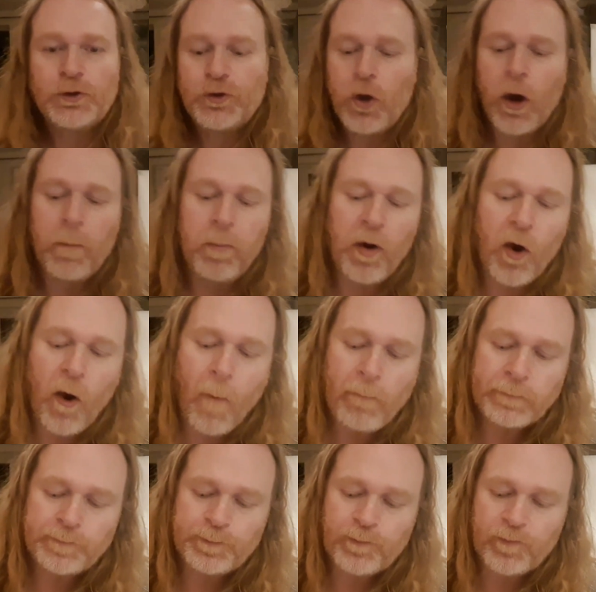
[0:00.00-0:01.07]
It's not a
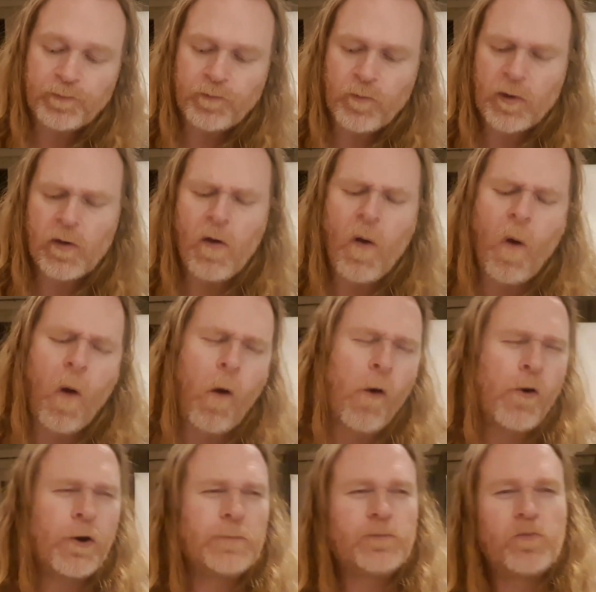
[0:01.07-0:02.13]
bot.
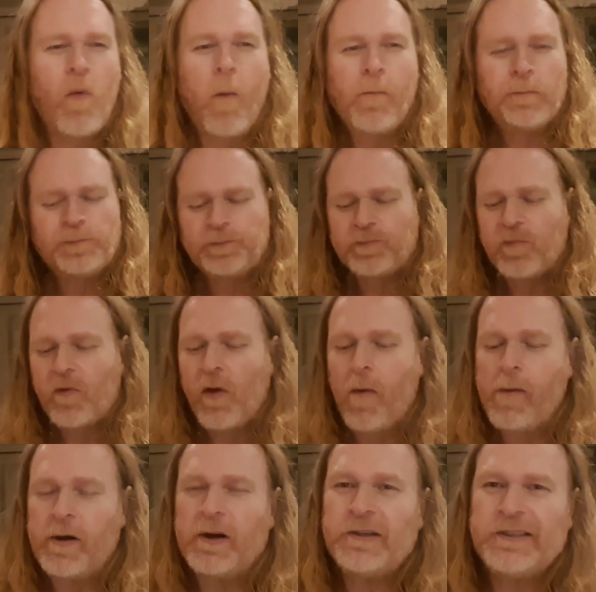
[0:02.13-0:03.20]
Oh,
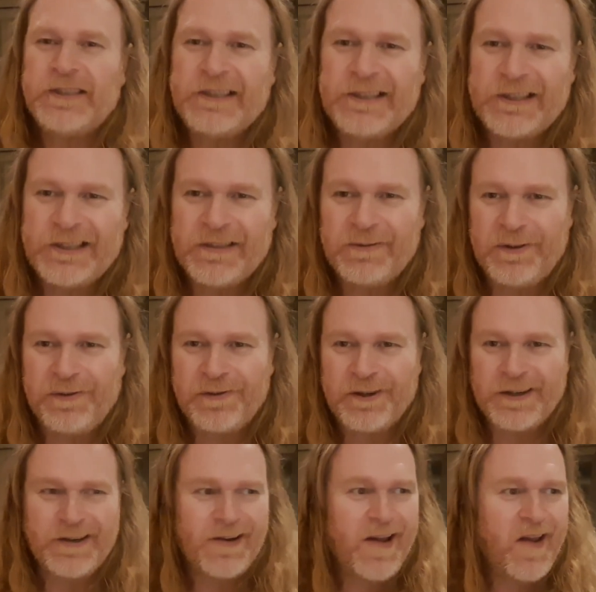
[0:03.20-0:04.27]
I could eat this every
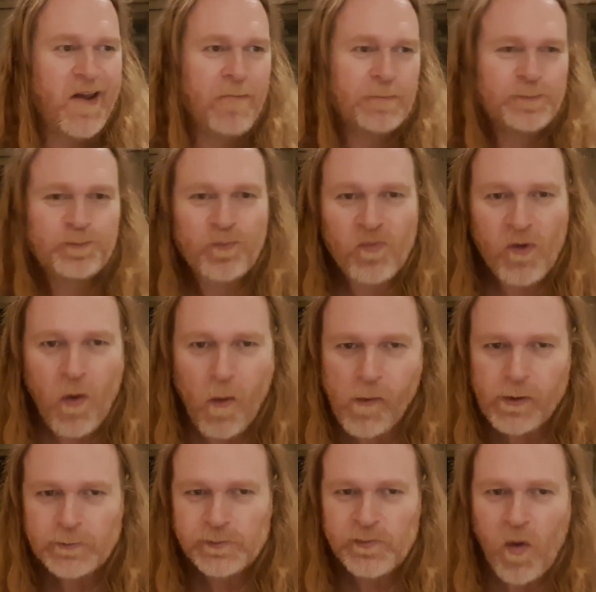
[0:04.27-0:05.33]
freaking day.
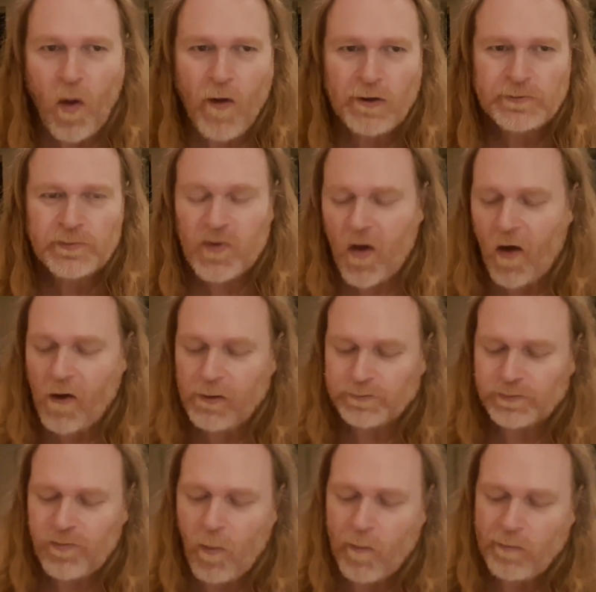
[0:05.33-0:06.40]
So,